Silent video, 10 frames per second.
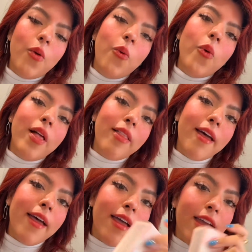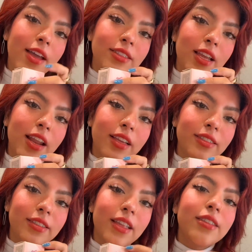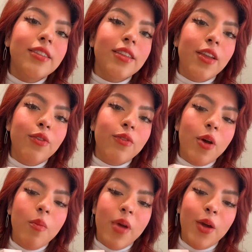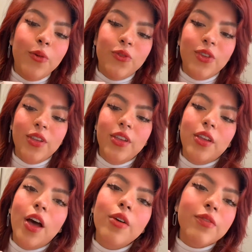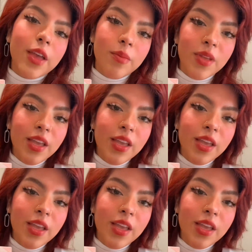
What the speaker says: Wella has an extensive amount of them.